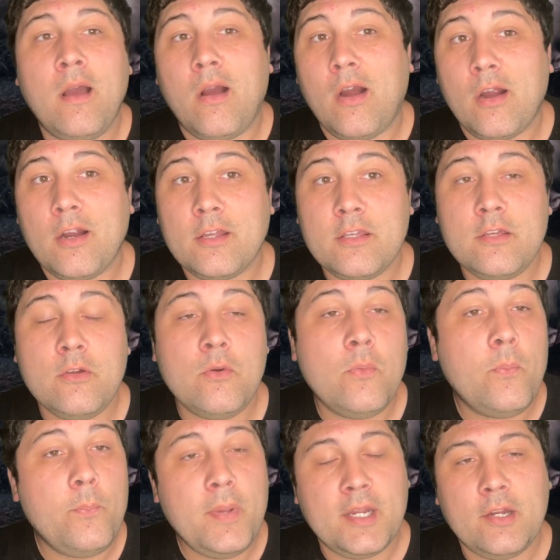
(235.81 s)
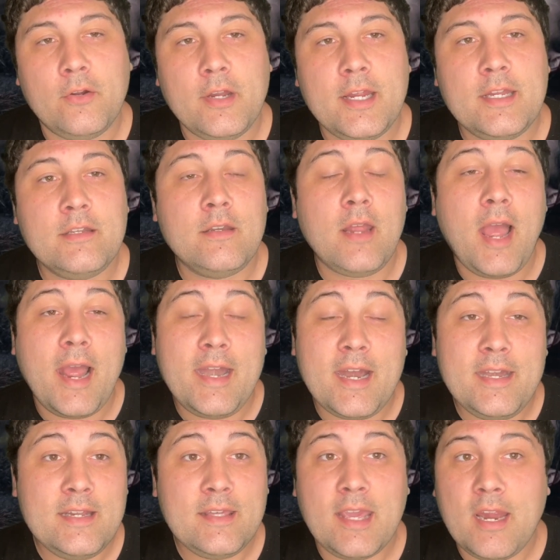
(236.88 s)
argue, bickering, and I
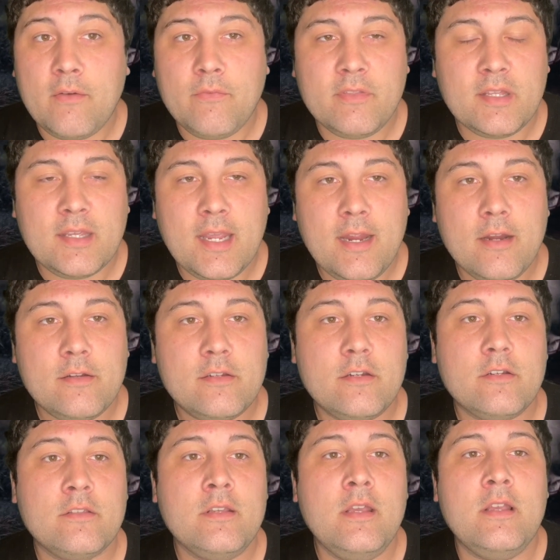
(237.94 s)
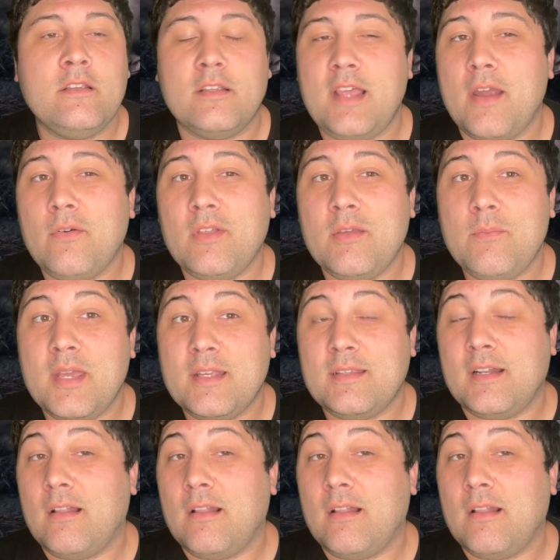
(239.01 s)
didn't care for the characters, so that really makes it a